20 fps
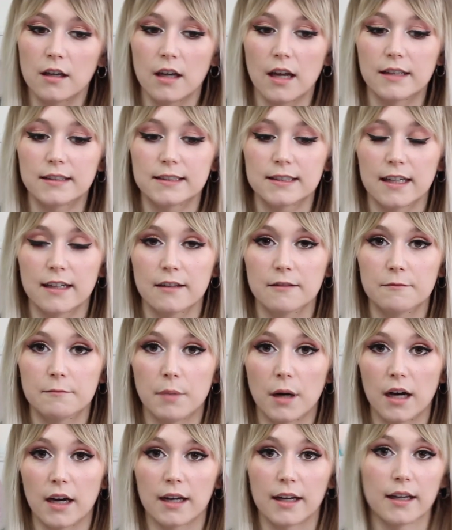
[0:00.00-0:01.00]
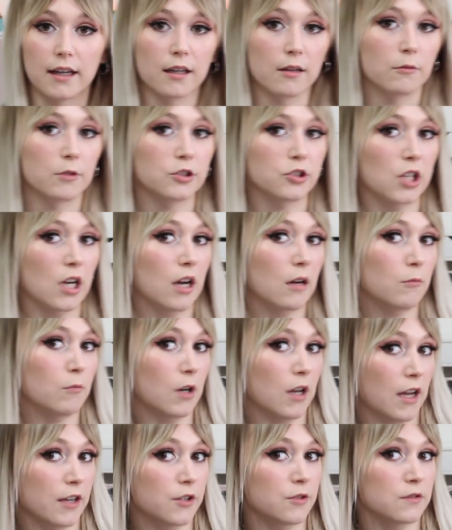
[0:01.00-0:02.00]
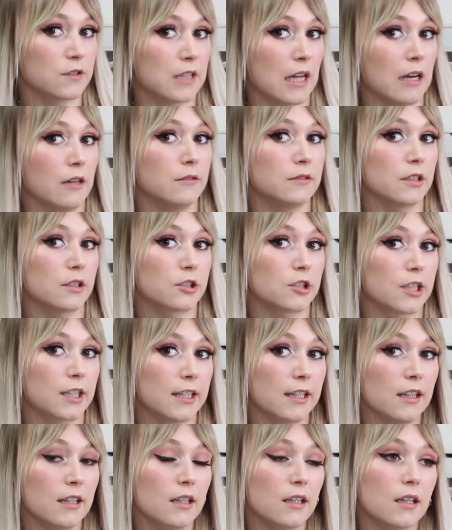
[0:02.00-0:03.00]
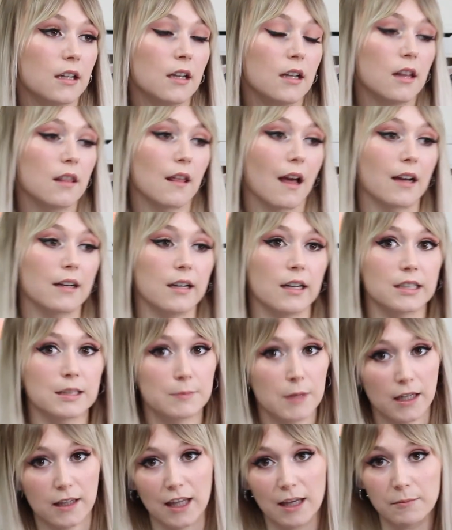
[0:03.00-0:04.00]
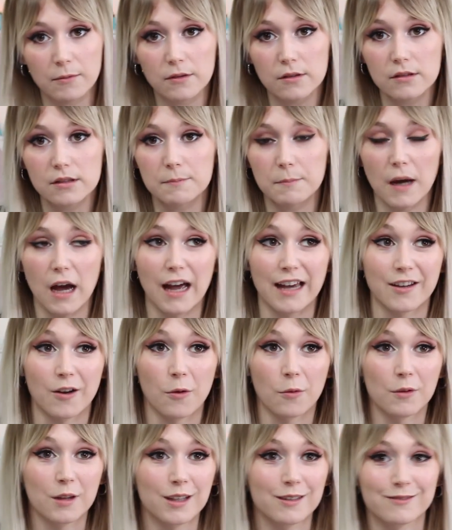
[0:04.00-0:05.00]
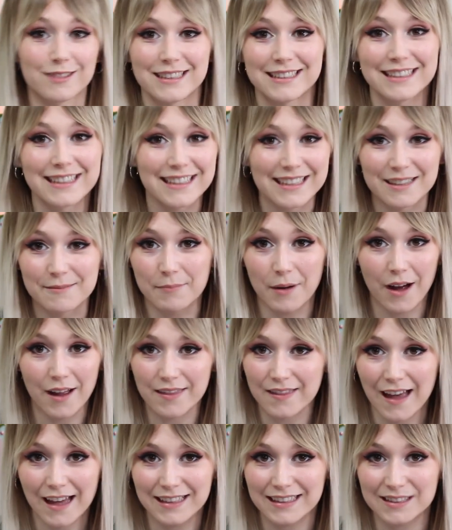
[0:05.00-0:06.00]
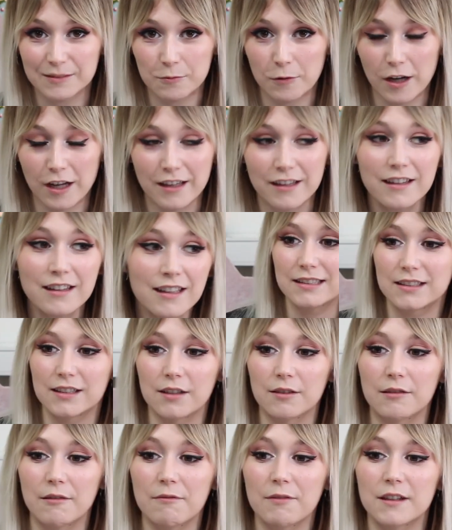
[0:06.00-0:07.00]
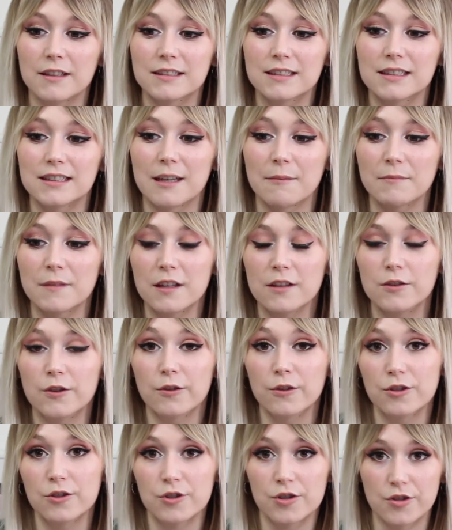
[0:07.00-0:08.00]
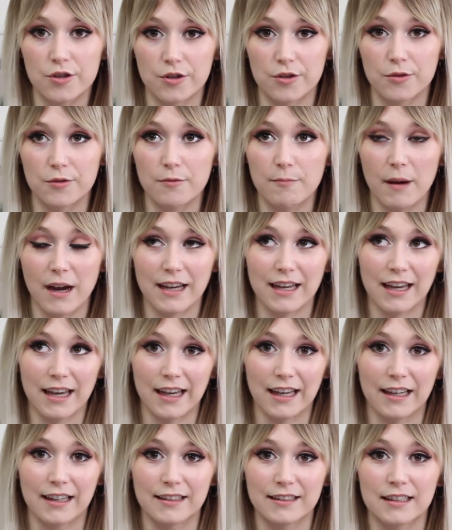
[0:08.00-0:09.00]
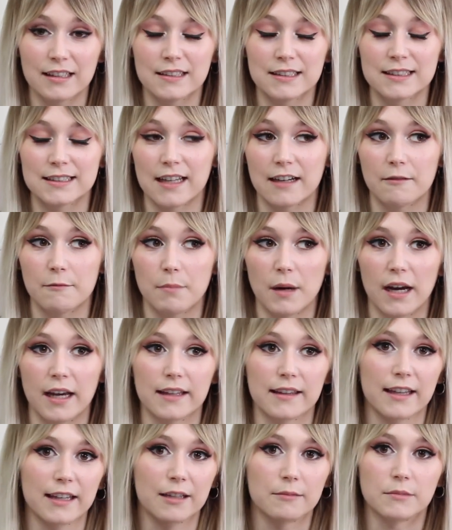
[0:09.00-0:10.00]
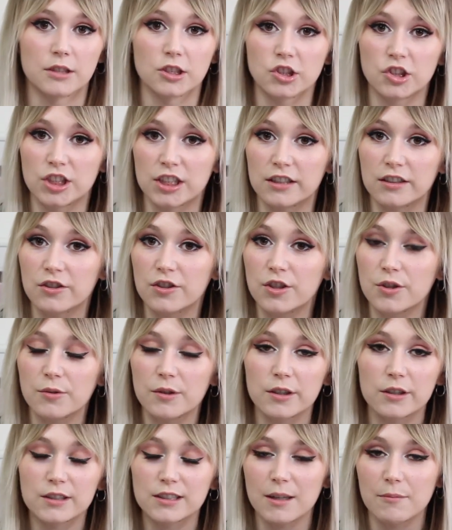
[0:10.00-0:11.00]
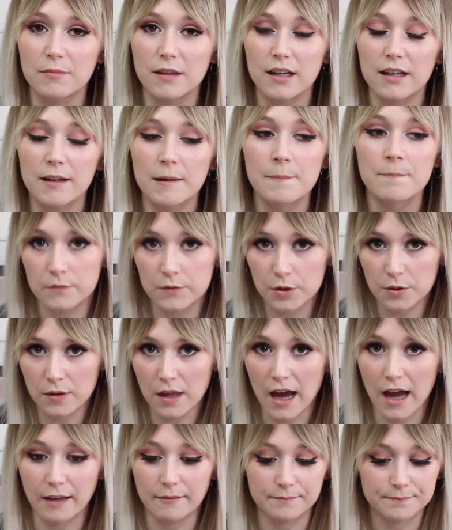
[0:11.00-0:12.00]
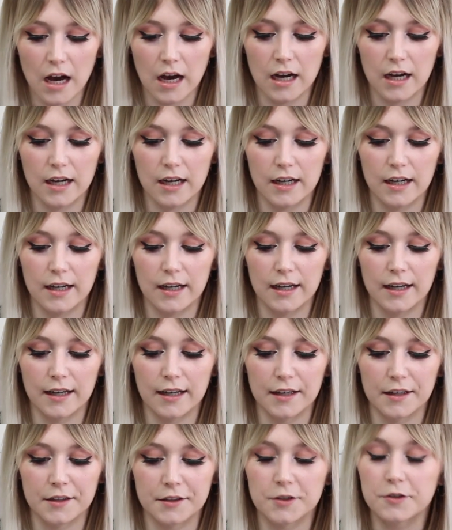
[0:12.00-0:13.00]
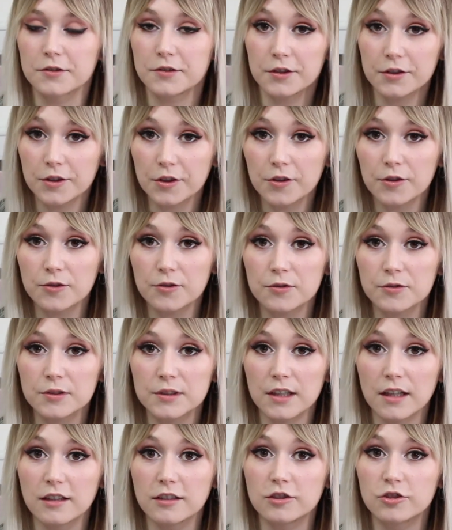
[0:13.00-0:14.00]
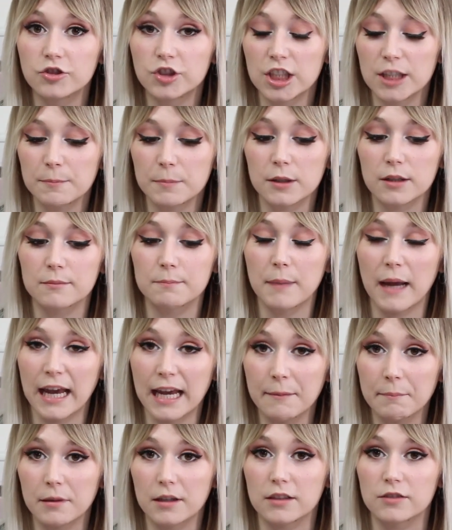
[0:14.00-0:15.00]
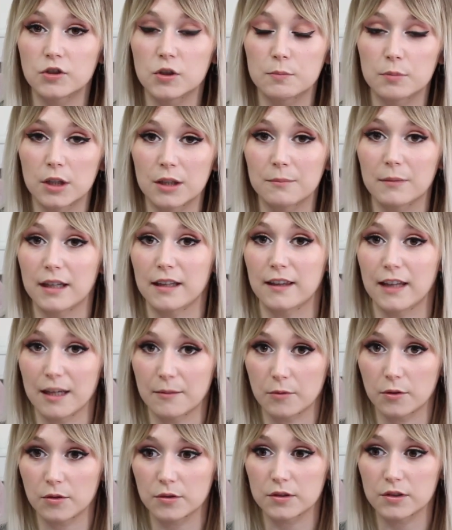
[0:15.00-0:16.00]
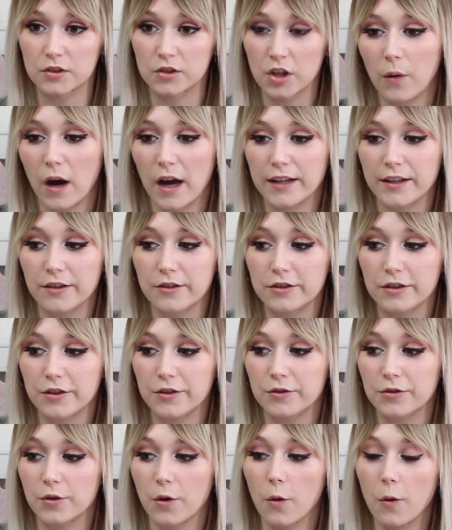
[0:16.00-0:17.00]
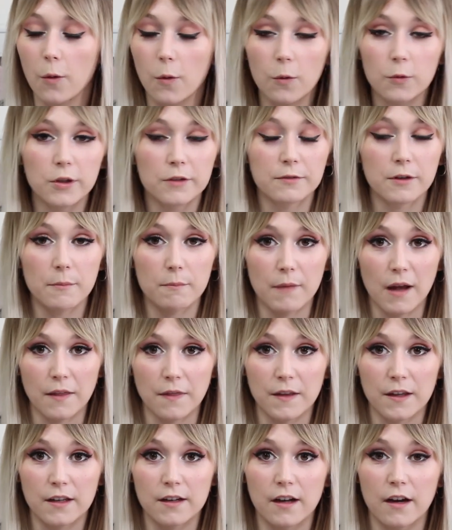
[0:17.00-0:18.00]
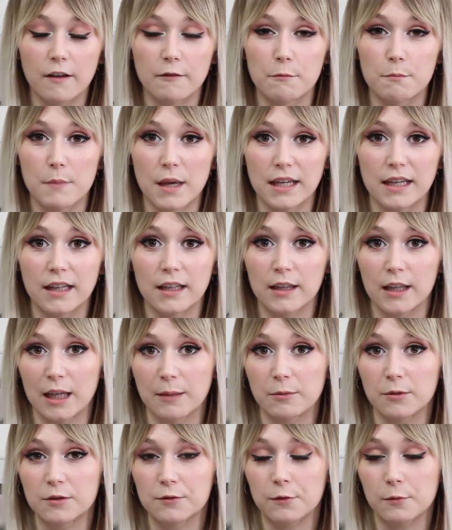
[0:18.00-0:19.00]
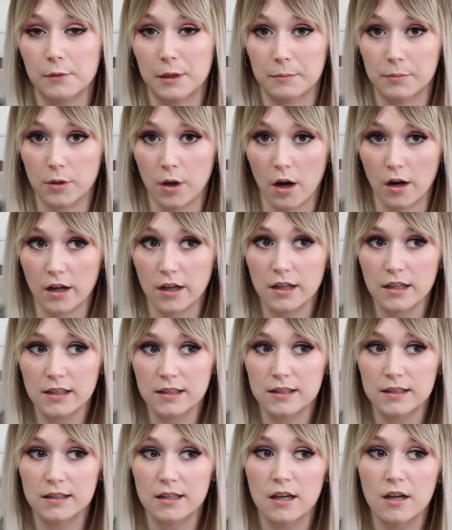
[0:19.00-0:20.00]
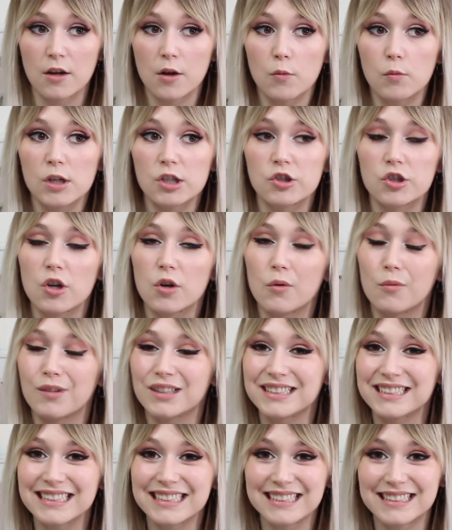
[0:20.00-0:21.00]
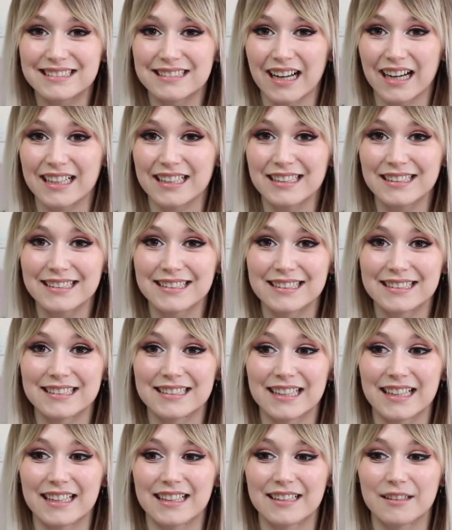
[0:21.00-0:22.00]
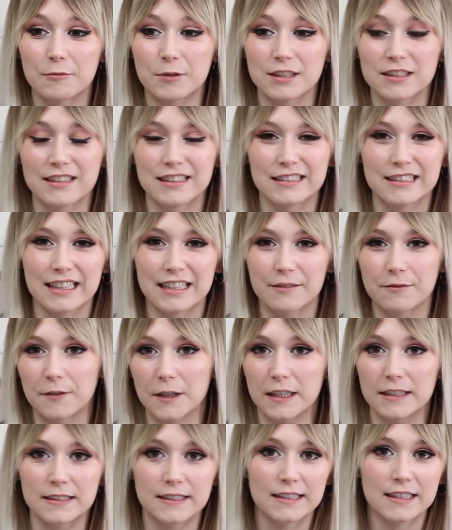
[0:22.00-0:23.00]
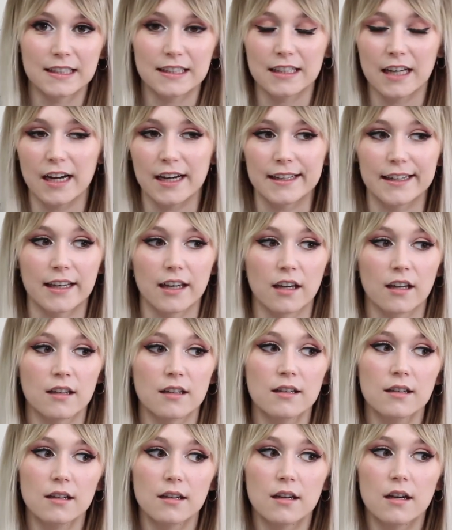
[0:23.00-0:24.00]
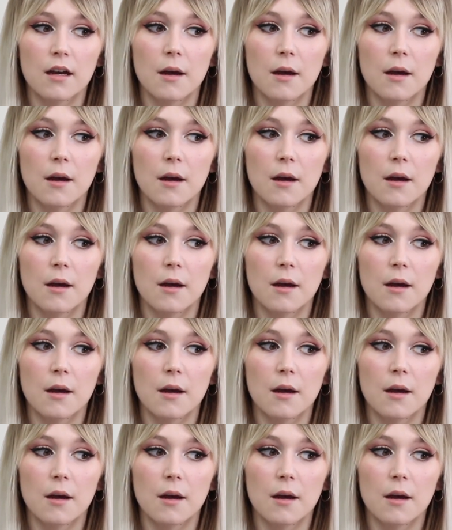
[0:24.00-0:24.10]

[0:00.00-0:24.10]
instead of buying, what I use now is a Cricut that cuts my labels, but I only recently bought that as well. So if there's something you can do by hand instead of buying like a machine to do it or something, do that. I used to use cheaper paper to print my labels. So I used to use a whole different method of making labels for my products, which wasn't as nice and it wasn't as like fancy and high end,